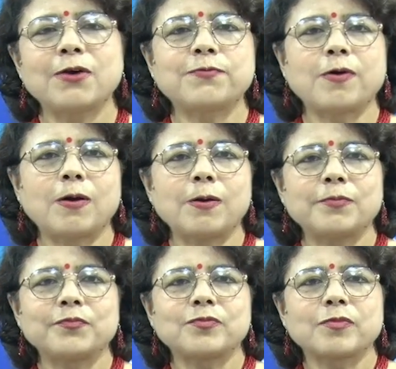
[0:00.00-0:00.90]
for
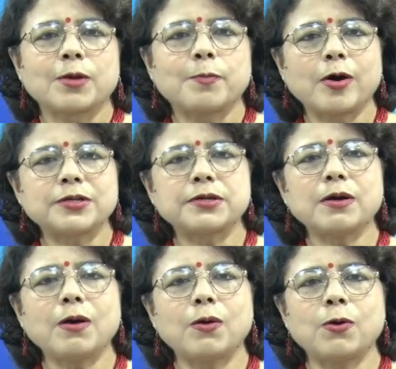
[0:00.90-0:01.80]

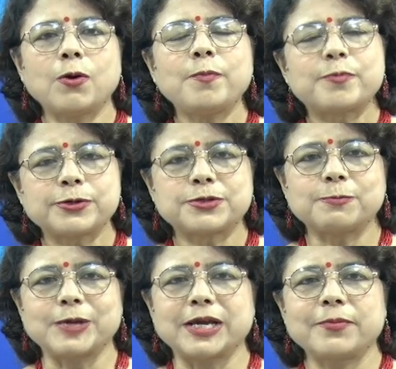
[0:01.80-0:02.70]
Patha O
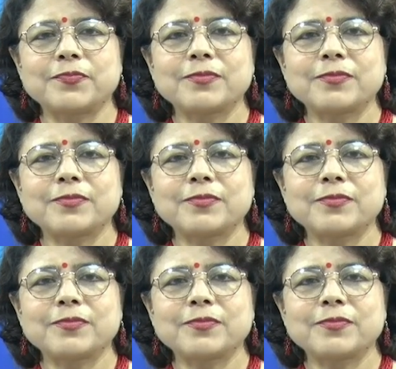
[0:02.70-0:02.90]
Prithvi.